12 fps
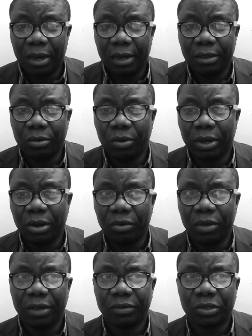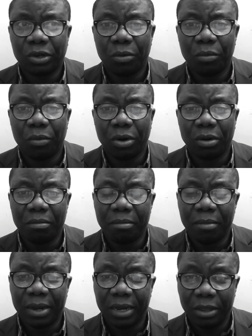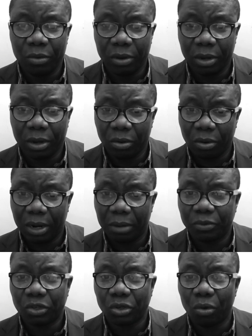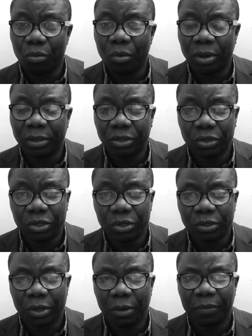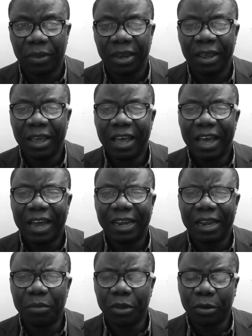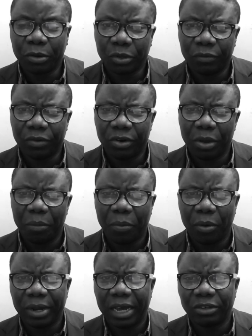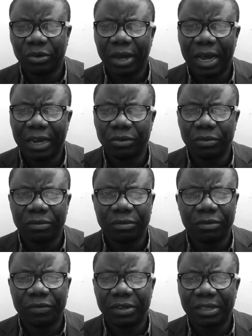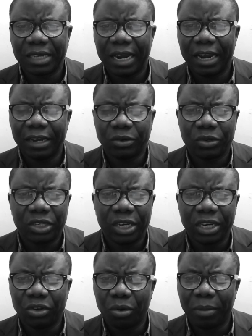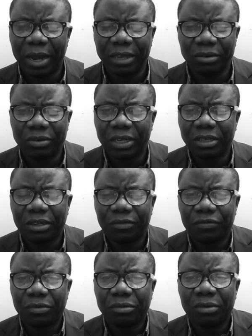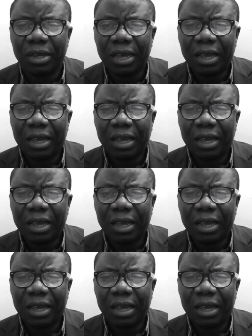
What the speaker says: You were going to give someone money. You were going to help someone to do something. And then because of the report that you had, you've decided to change your mind. You didn't even